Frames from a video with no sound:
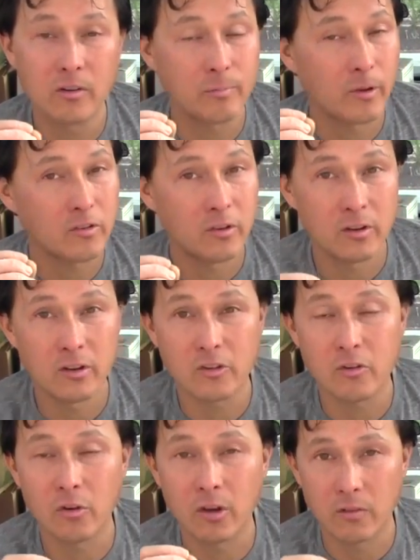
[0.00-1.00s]
especially
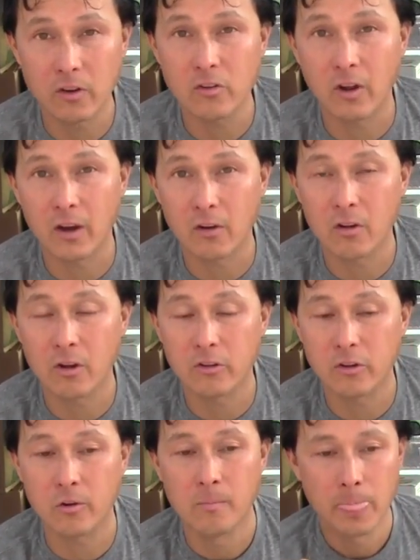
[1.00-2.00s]
industrial conventional
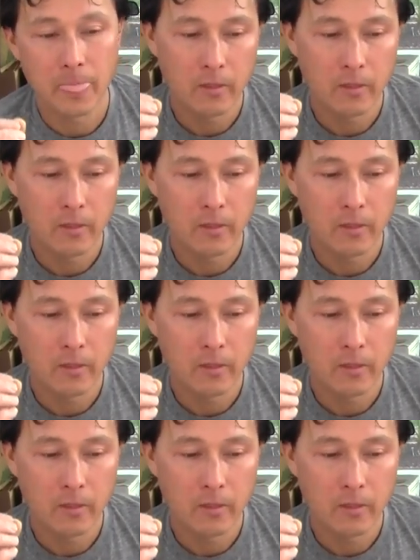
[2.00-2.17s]
agriculture,